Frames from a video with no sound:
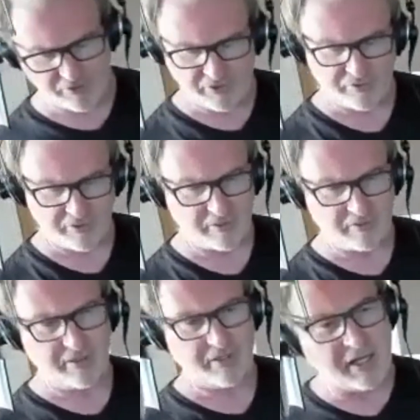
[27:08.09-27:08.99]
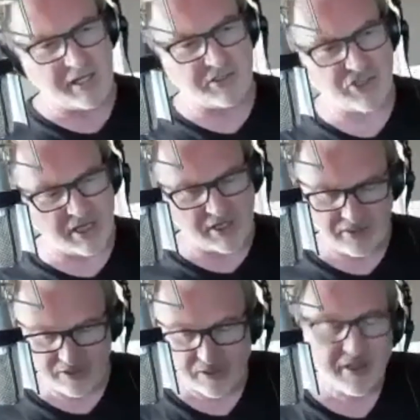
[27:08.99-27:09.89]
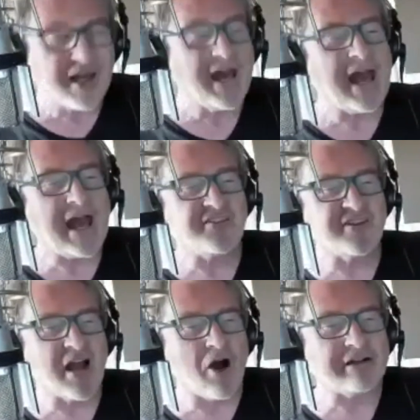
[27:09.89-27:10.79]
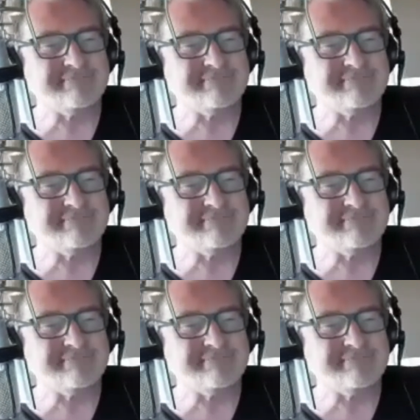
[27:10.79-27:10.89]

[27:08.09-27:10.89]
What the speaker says: Hey, Jay. Hey, how's it going?